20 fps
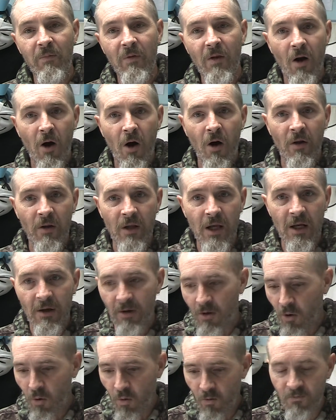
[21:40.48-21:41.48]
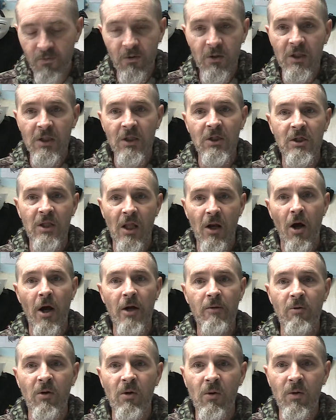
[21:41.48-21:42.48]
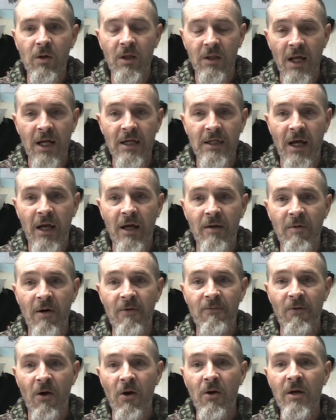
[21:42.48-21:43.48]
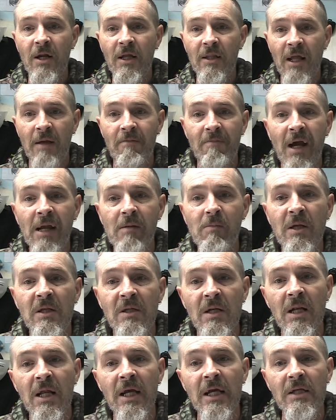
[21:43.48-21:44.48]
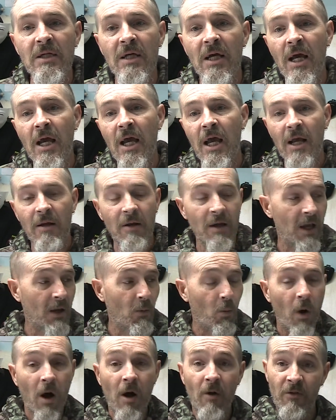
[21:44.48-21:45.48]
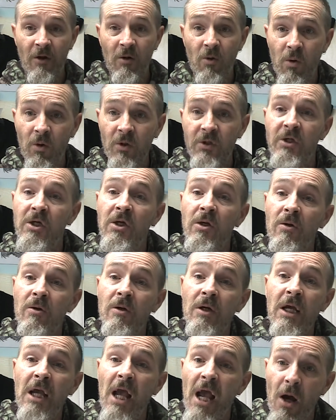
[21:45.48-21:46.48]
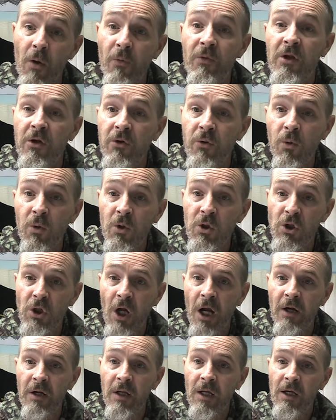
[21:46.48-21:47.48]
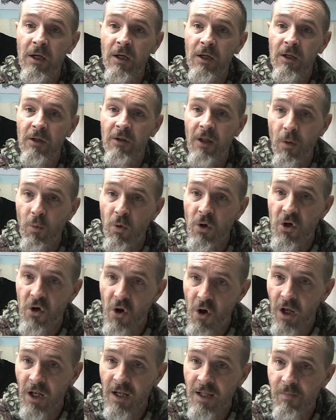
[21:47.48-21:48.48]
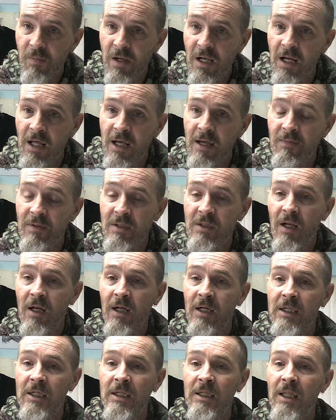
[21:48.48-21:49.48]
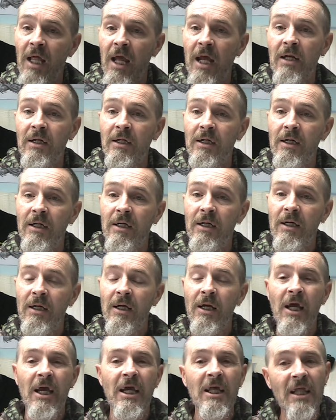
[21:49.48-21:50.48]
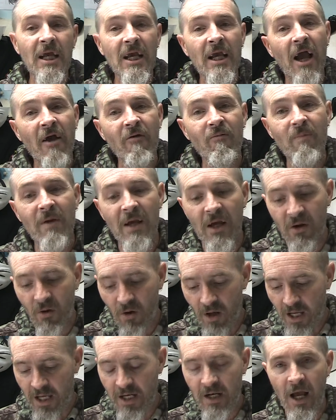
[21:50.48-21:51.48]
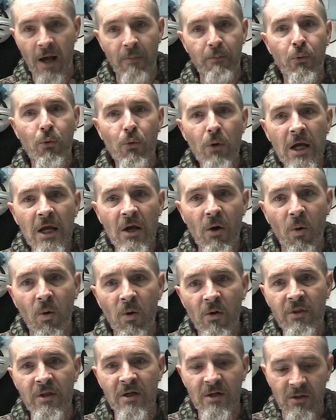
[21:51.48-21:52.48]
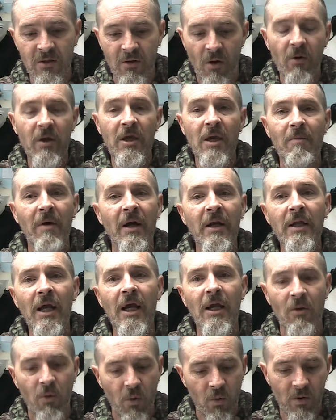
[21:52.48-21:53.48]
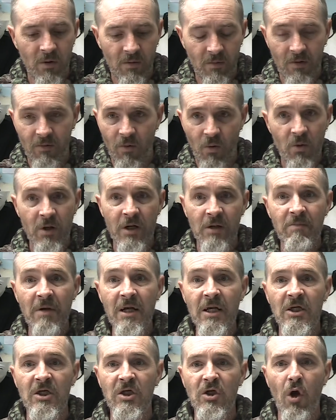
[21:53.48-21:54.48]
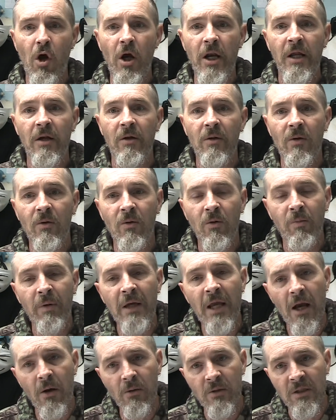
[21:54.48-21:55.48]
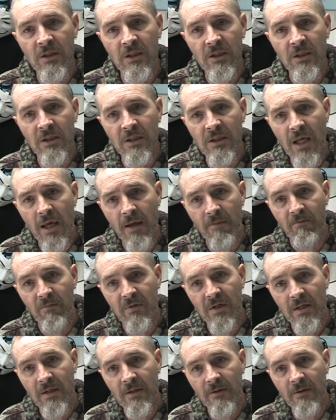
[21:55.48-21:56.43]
All footage that I'd recorded that day on my phone, they made me delete. While the court security held the door shut, they would not let me leave until I did that. He then gave me a pre-authored document and ordered me to sign it or be held in contempt.